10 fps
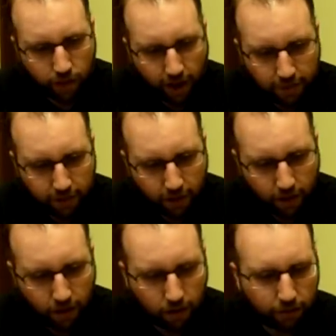Topps
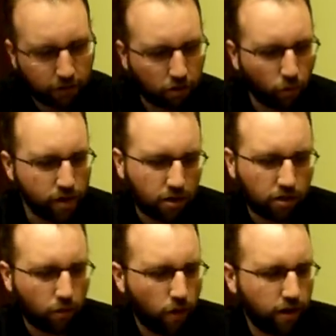card of Sweet
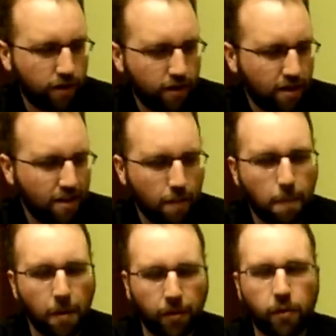Swinging
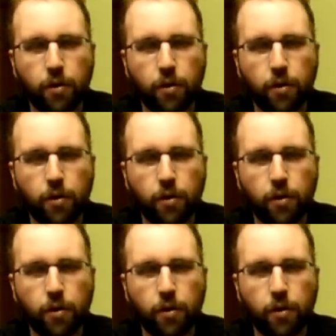Billy